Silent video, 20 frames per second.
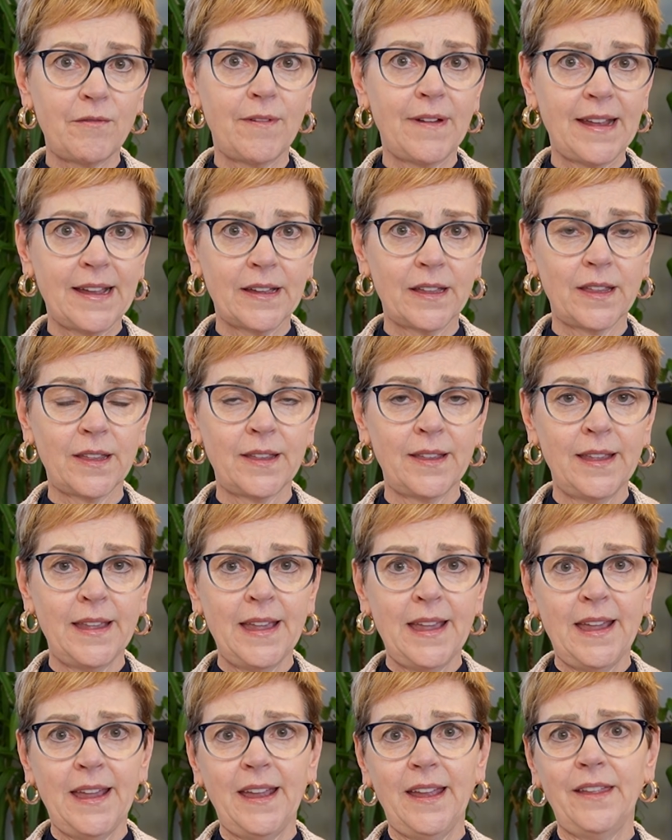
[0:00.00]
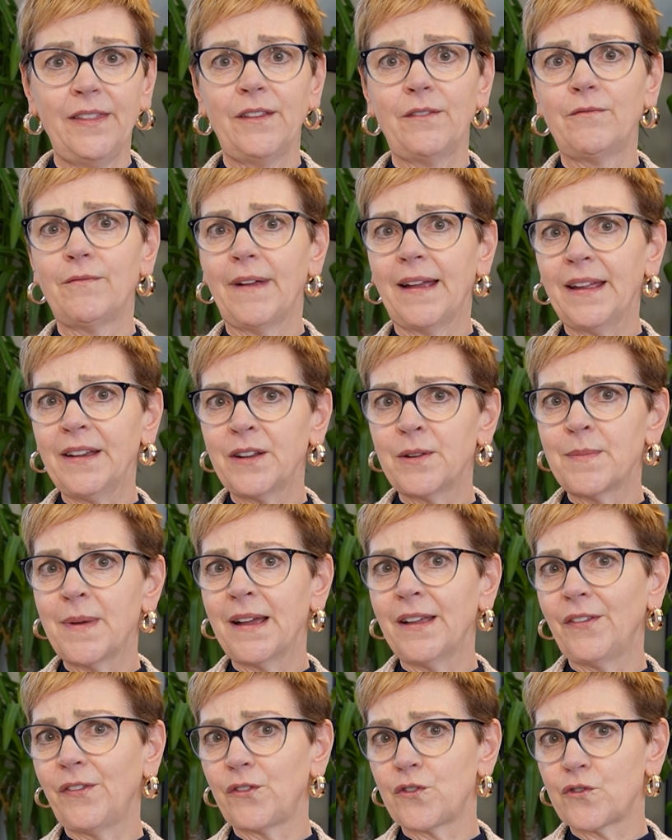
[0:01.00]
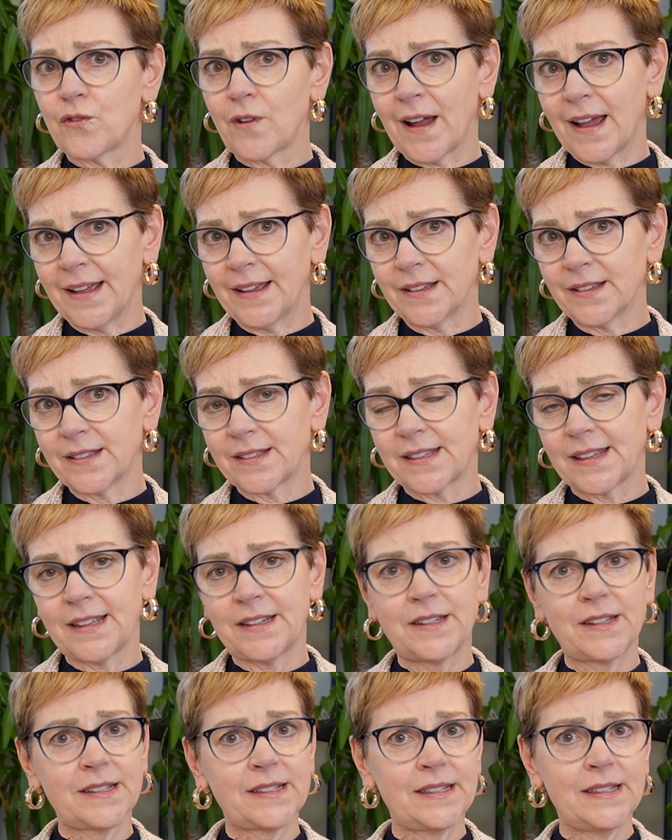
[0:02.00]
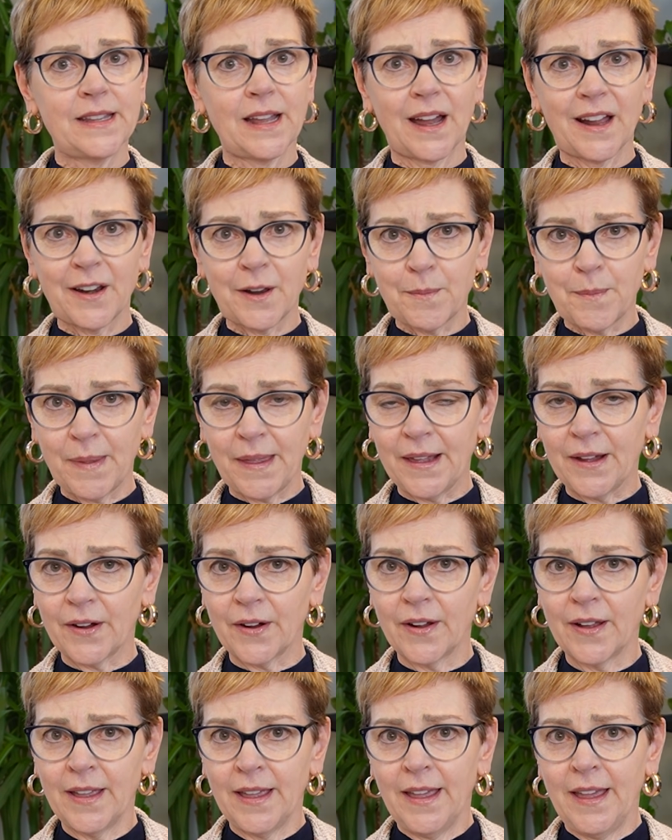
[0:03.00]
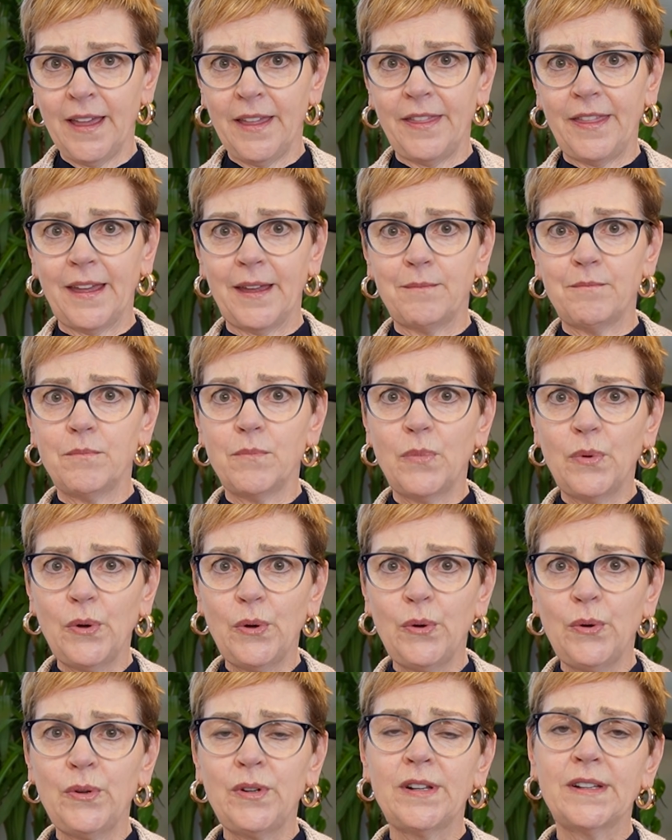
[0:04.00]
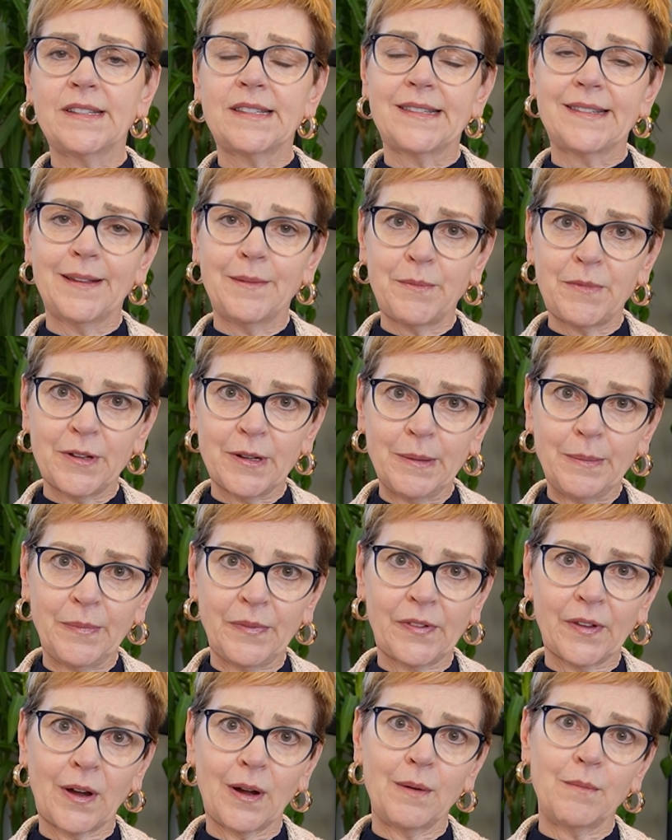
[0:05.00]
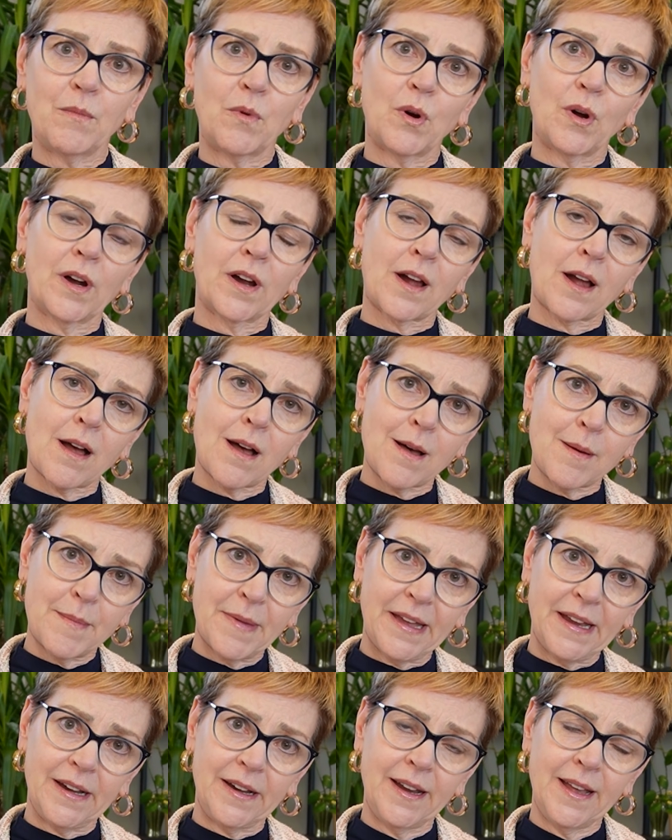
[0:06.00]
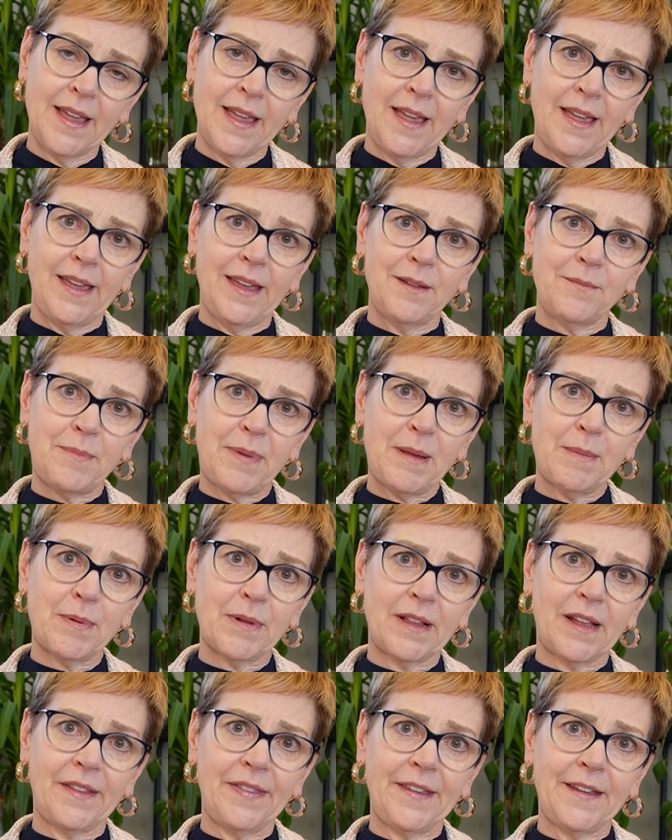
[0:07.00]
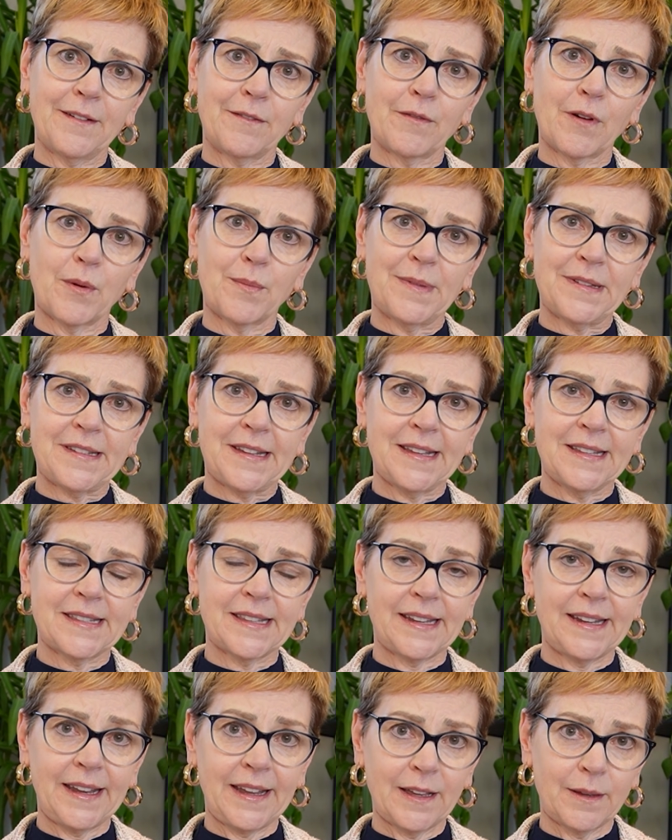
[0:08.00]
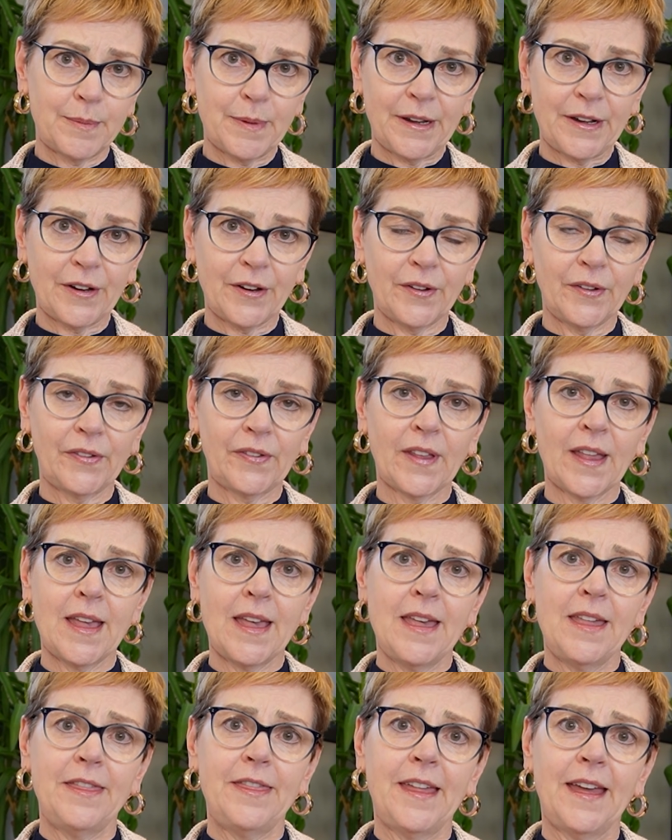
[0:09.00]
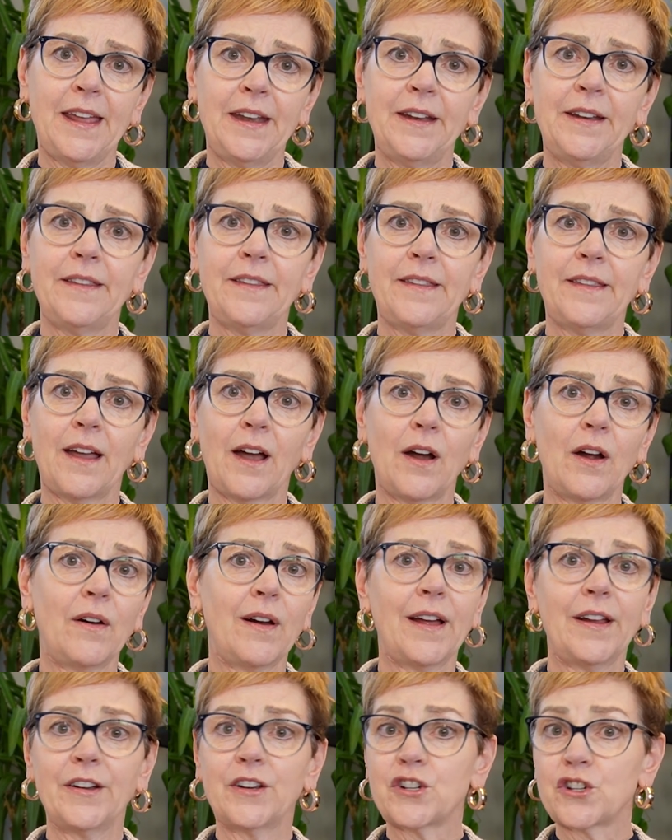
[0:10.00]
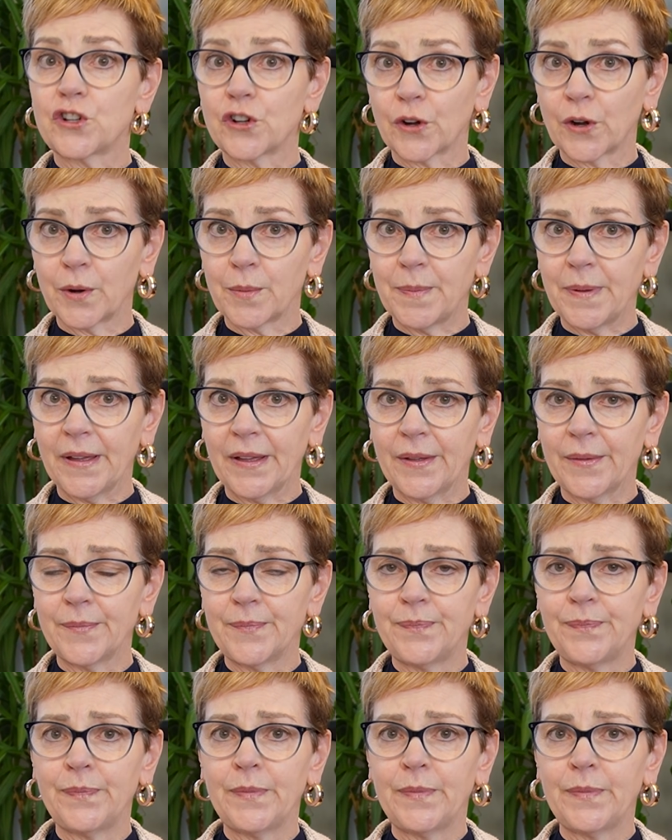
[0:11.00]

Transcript: real. In the randomized trials, it does not appear that mood symptoms are more common in people on the aromatase inhibitors than are on a sugar pill.